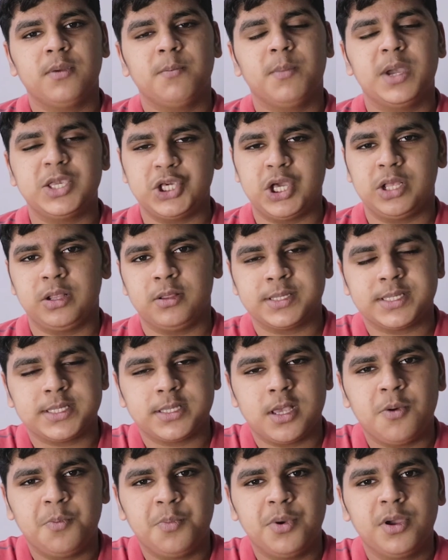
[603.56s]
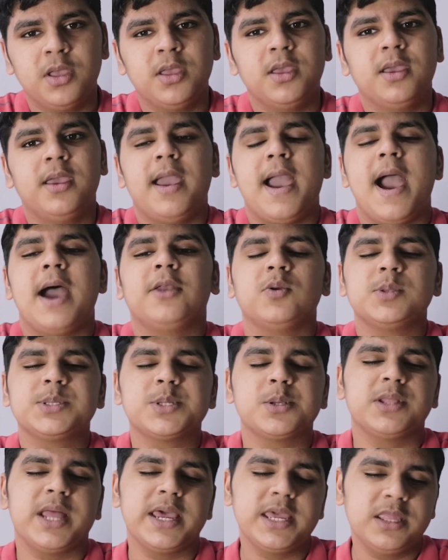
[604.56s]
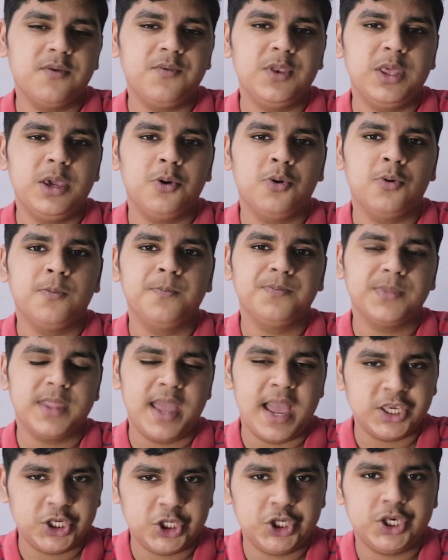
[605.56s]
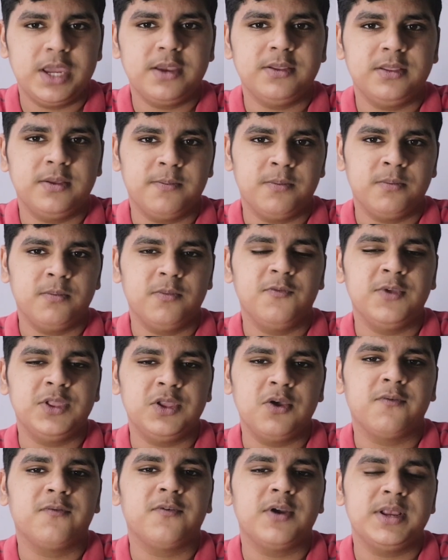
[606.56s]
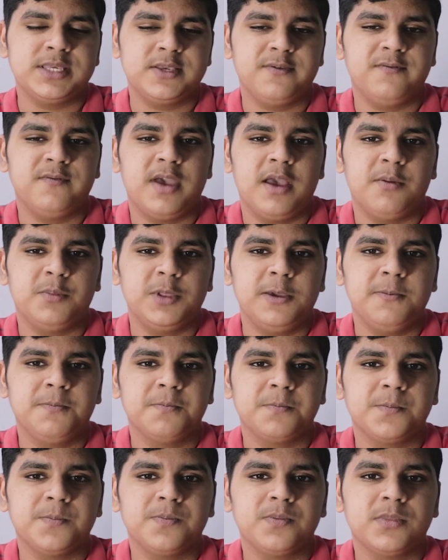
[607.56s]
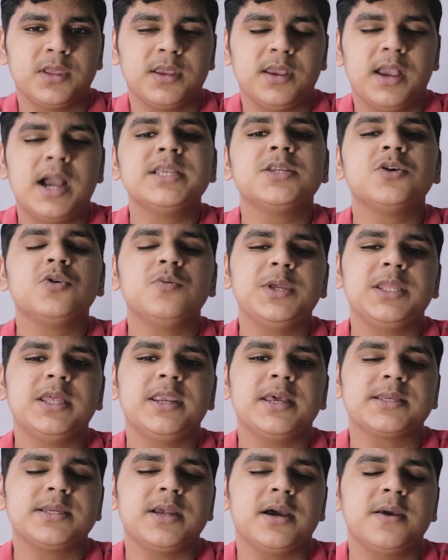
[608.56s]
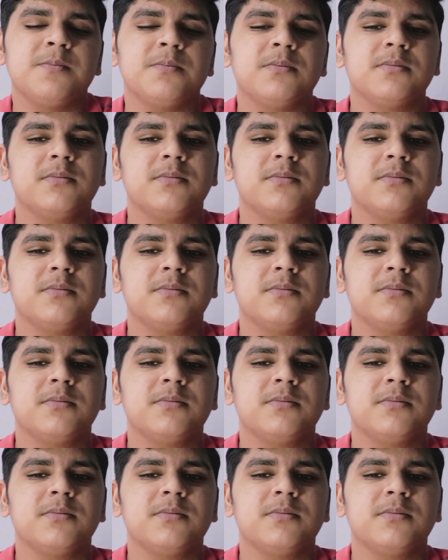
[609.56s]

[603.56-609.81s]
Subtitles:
my channel a sub and also like the video and share it with your friends and family. Until we meet the next time,